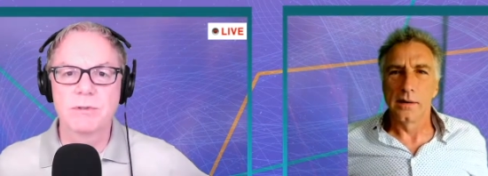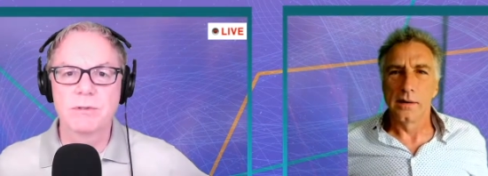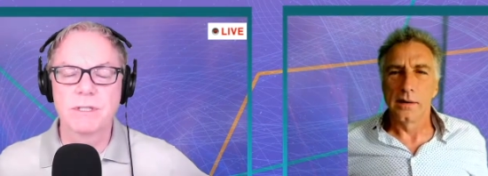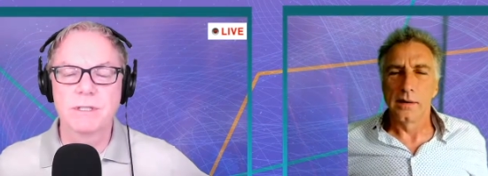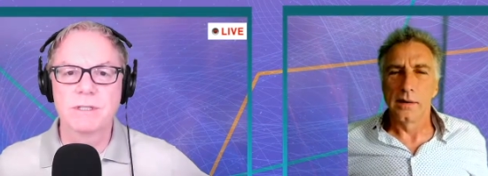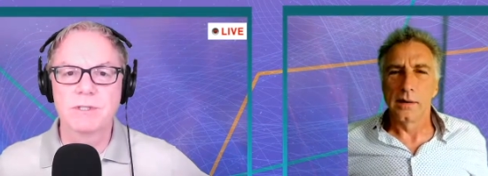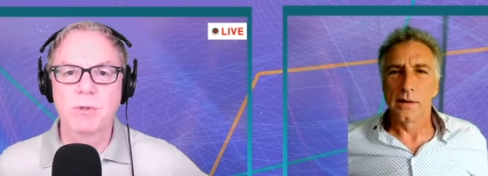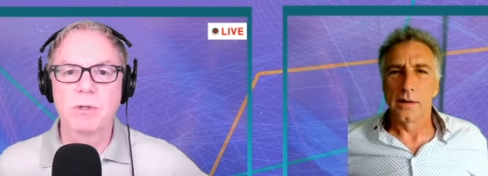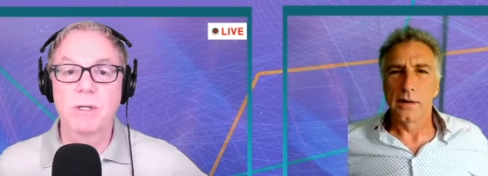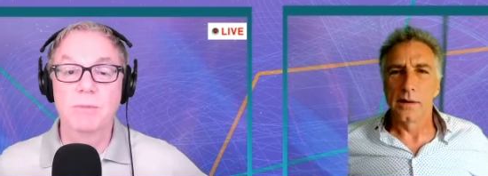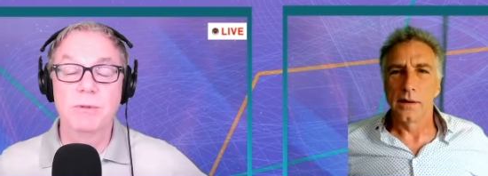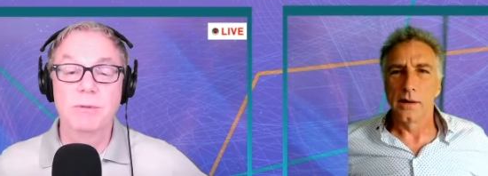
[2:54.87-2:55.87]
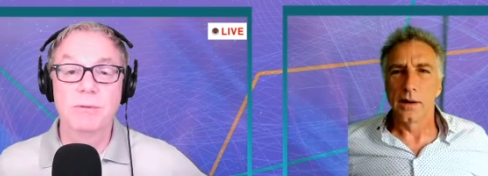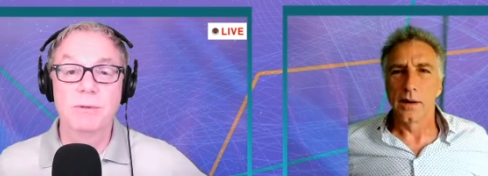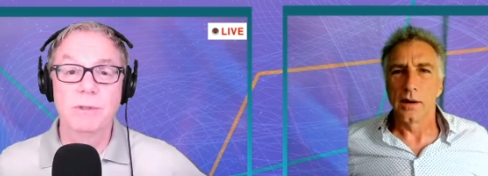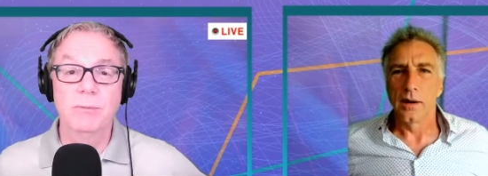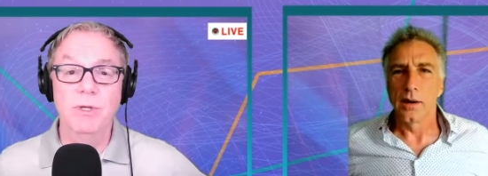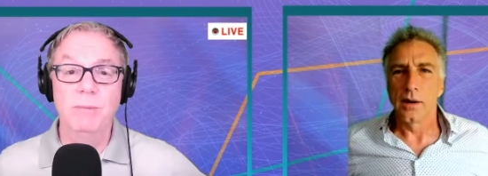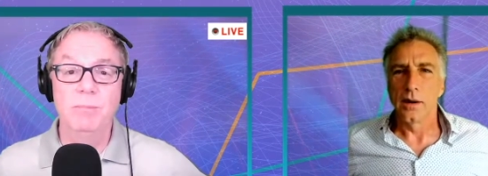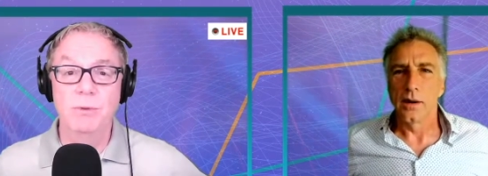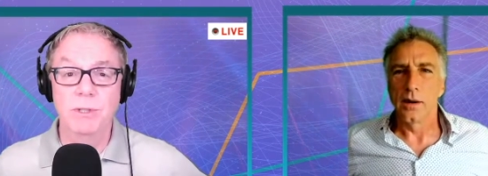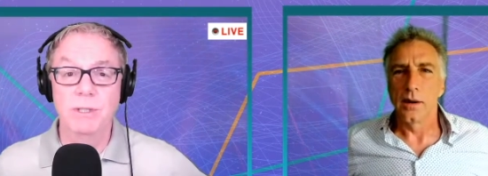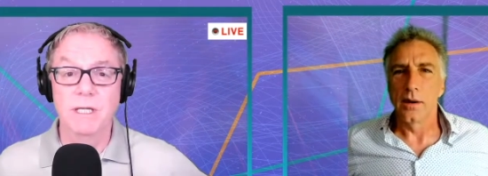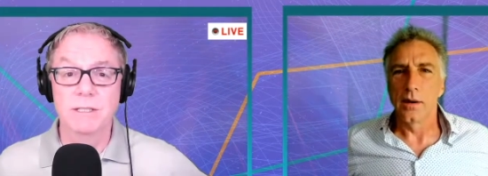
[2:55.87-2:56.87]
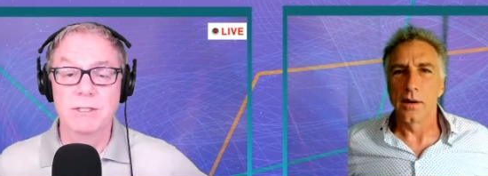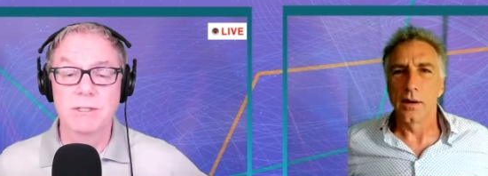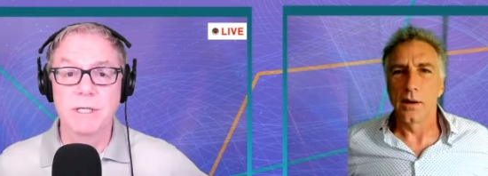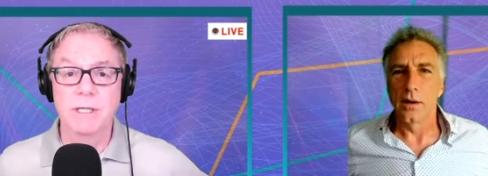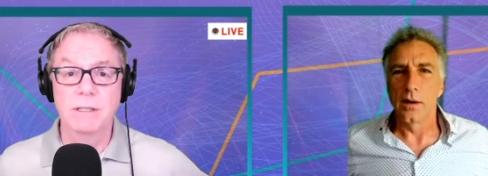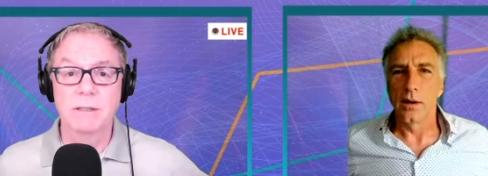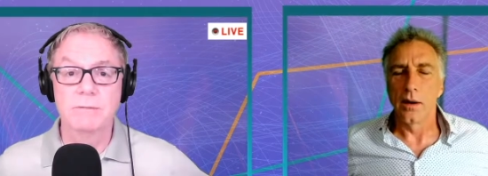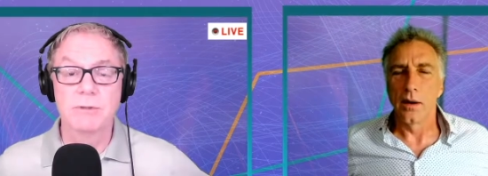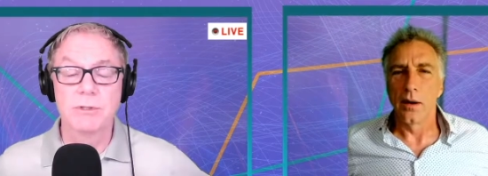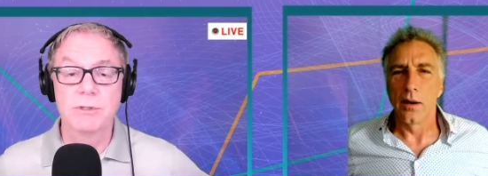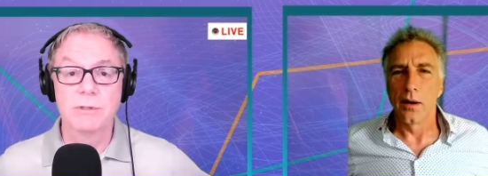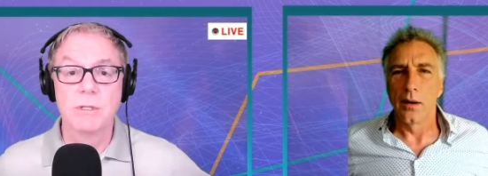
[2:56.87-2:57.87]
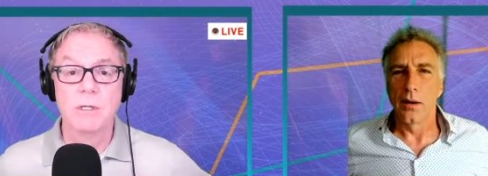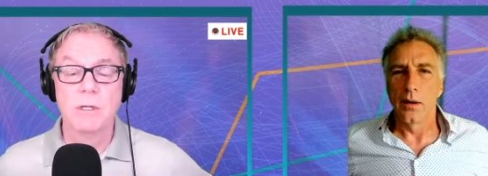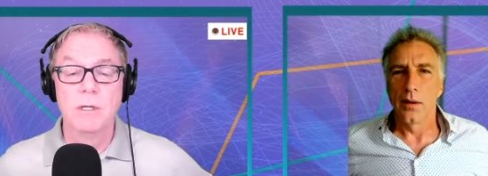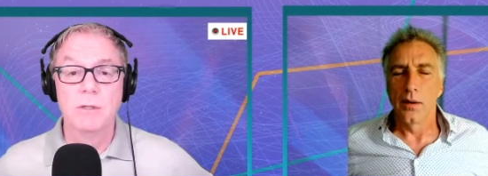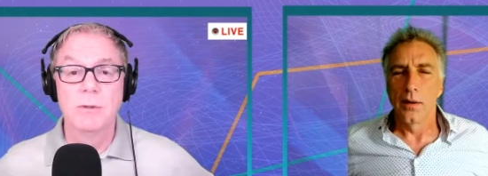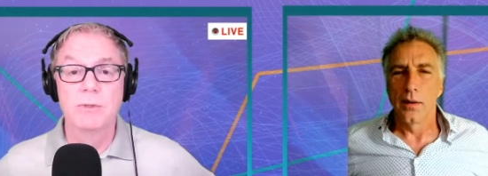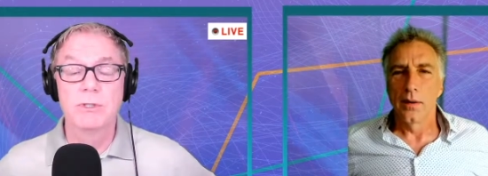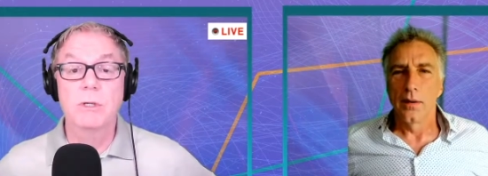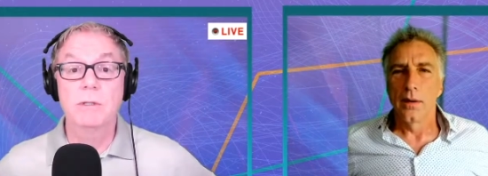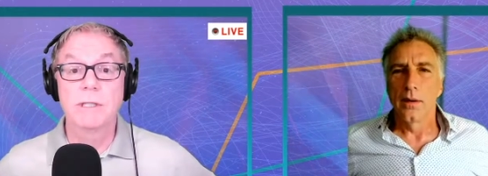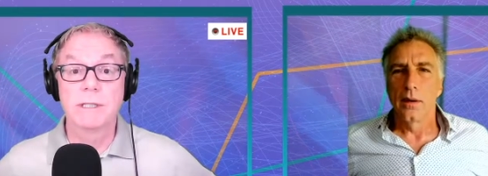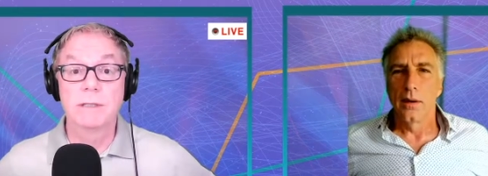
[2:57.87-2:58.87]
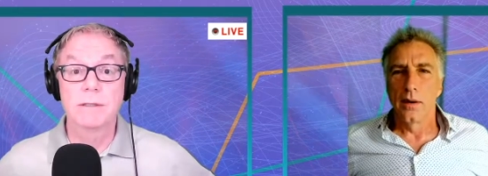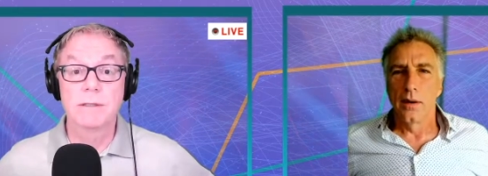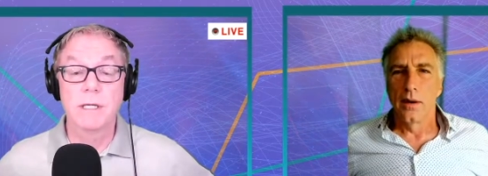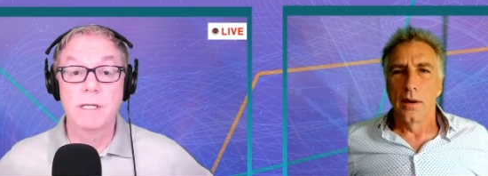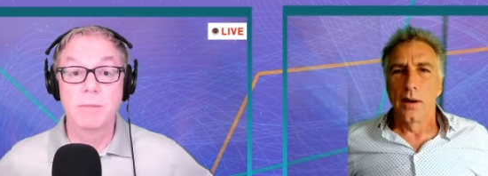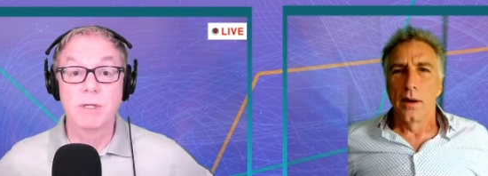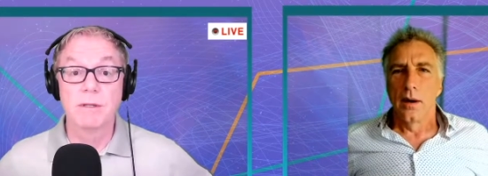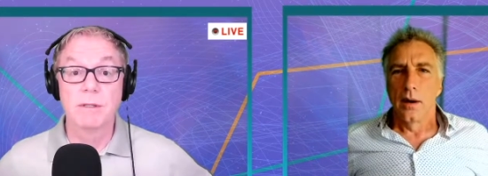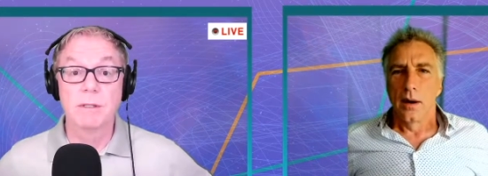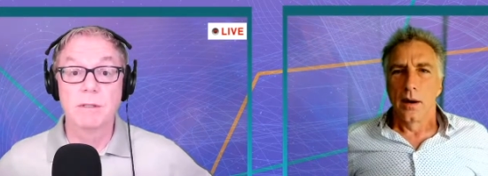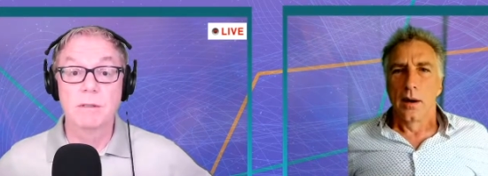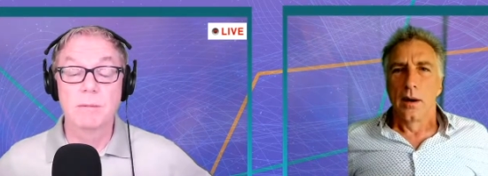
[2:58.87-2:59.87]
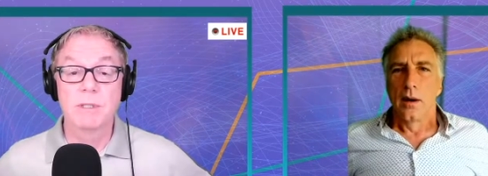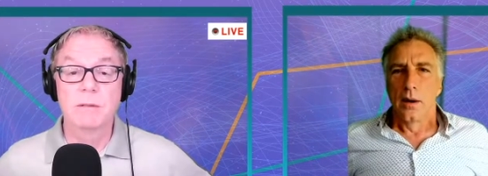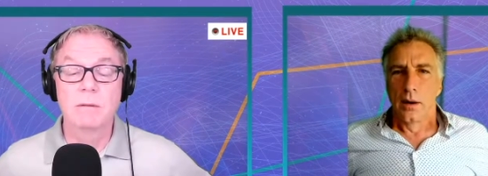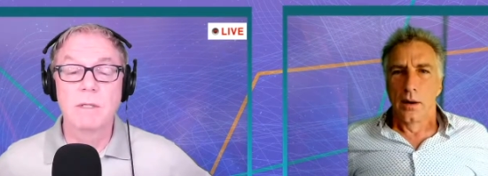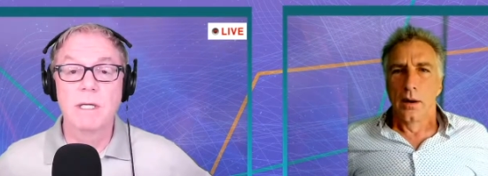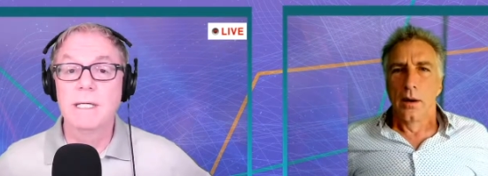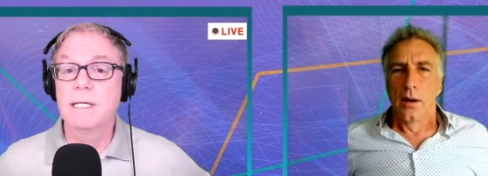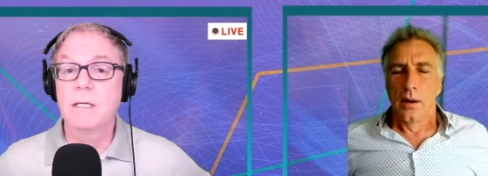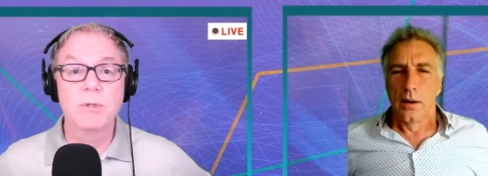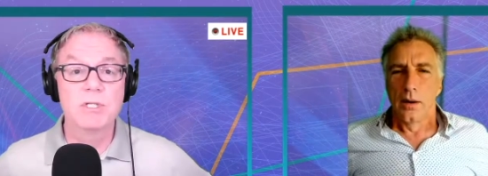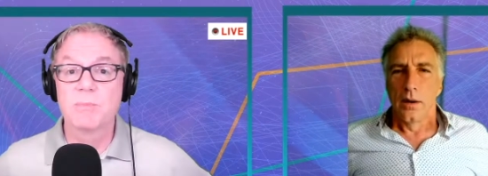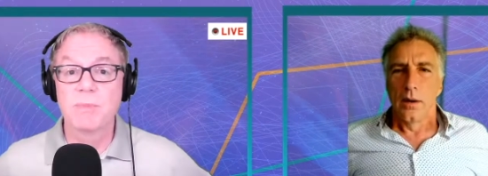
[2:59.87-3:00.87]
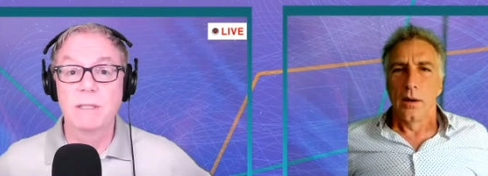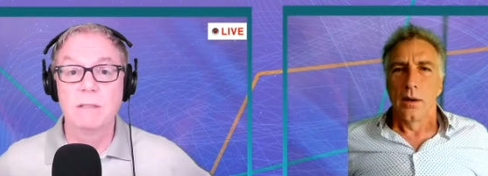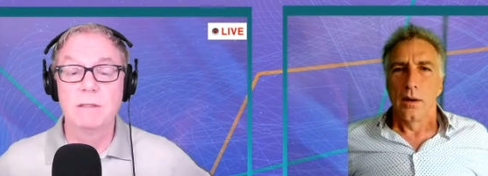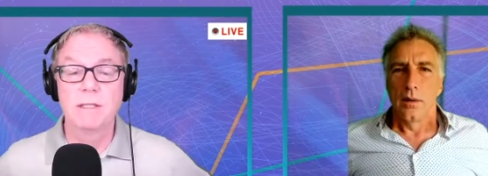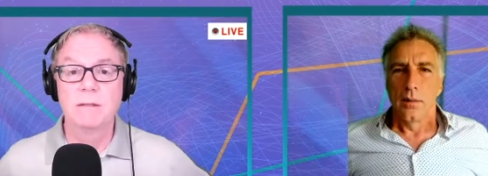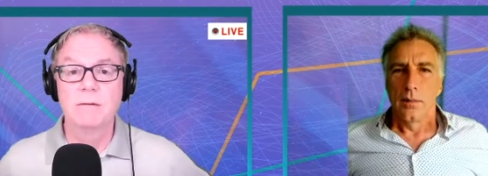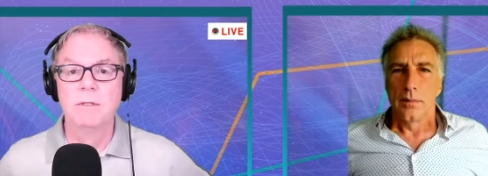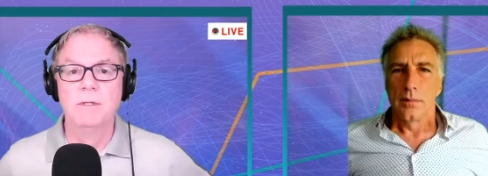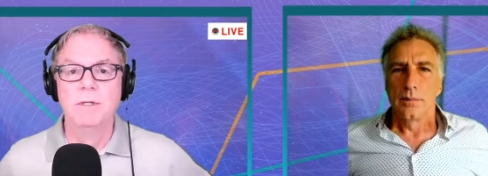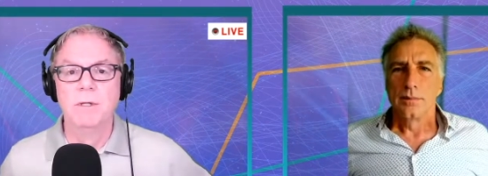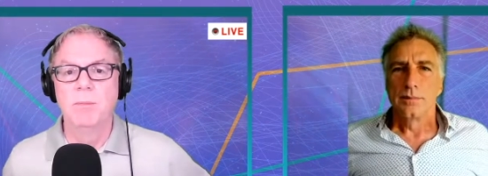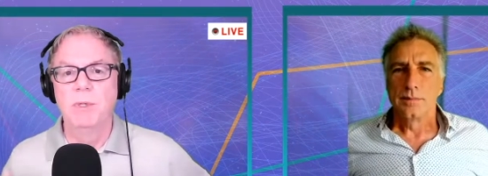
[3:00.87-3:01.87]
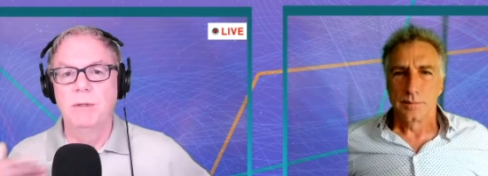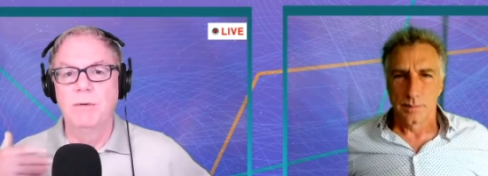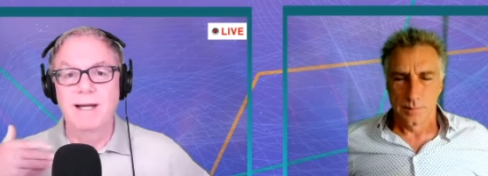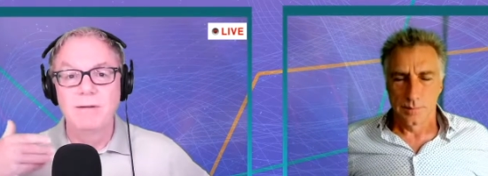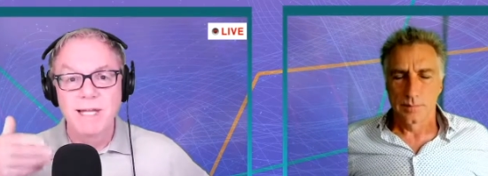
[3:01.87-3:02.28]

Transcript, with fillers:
Speaker 1: on this program, you you rebooted Logitech. It was it was struggling at the time, I think. I mean, any company that's been along that been around